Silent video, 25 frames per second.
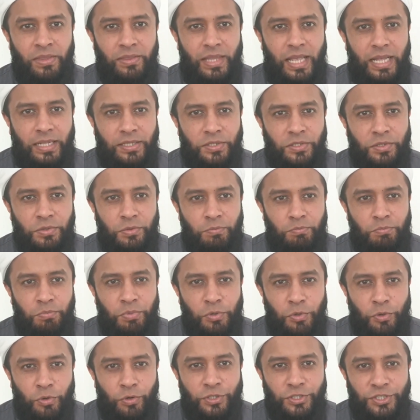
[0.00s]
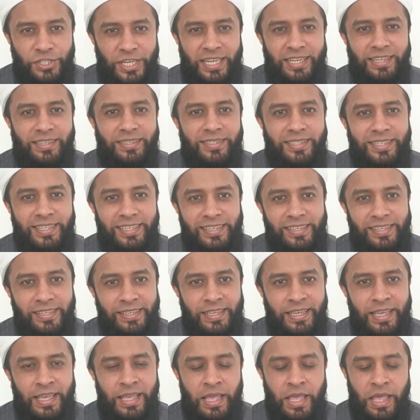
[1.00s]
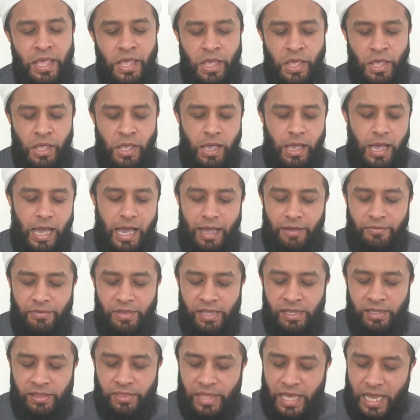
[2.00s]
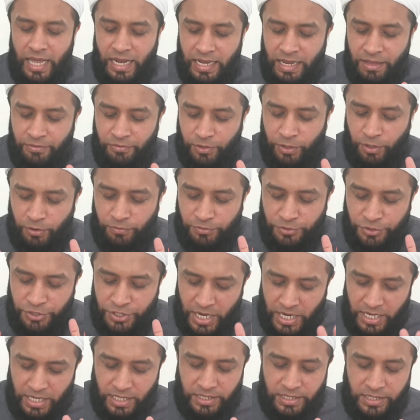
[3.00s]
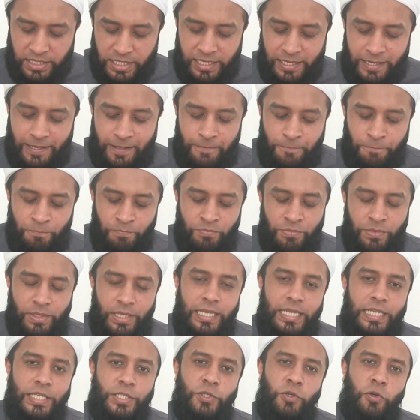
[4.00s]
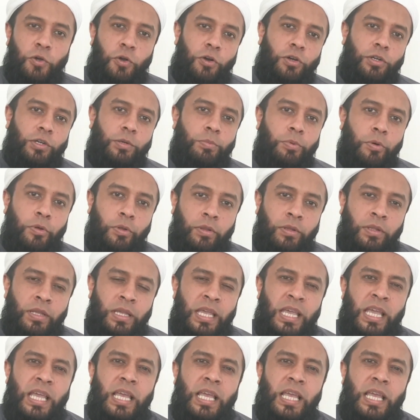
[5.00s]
That's pure jealousy. Having that level of jealousy is horrible.